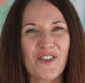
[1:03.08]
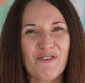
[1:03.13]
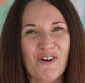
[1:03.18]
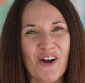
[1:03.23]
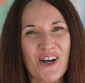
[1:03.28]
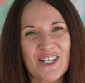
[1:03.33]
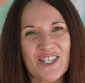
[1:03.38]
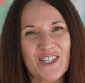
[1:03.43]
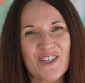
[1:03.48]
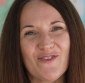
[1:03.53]
The
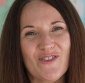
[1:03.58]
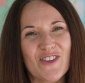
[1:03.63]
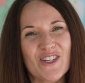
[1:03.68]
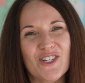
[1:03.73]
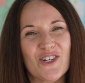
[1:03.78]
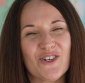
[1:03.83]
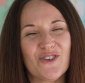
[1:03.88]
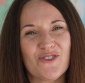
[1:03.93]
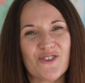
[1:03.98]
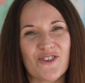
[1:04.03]
rights of the
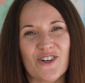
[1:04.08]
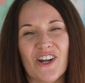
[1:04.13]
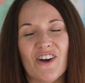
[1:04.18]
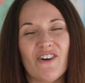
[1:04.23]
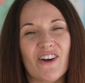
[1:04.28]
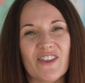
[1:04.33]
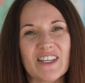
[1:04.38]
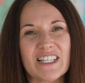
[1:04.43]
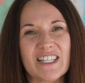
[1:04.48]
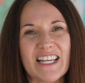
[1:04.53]
children
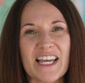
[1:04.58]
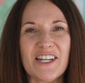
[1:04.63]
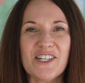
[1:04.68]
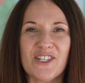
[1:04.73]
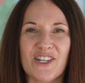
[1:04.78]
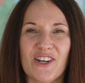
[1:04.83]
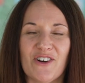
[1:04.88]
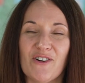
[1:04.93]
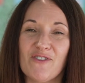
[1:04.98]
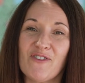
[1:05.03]
are at the
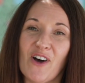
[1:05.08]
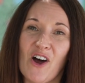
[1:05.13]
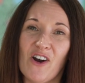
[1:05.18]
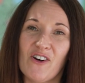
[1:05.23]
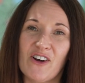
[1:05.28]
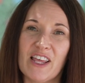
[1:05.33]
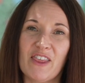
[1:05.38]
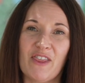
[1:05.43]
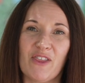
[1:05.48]
centre of our